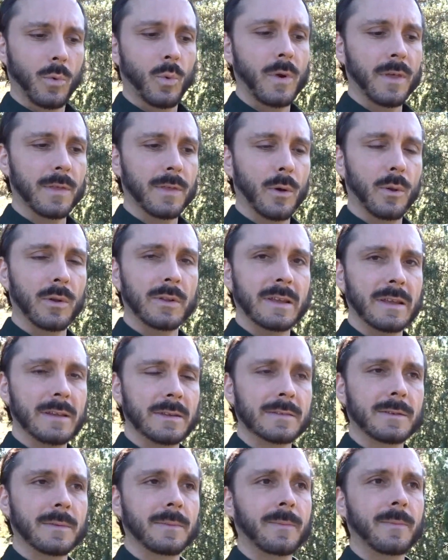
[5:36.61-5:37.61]
with all
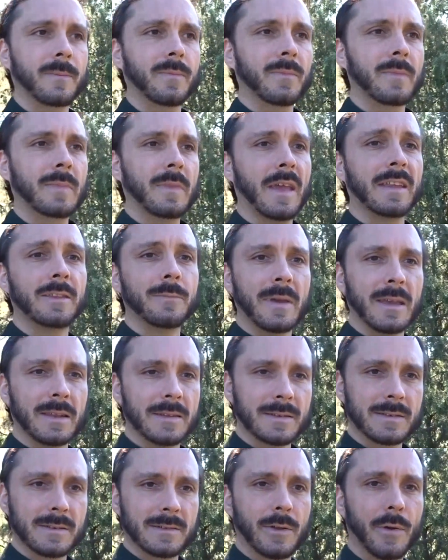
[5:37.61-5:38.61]
this, it means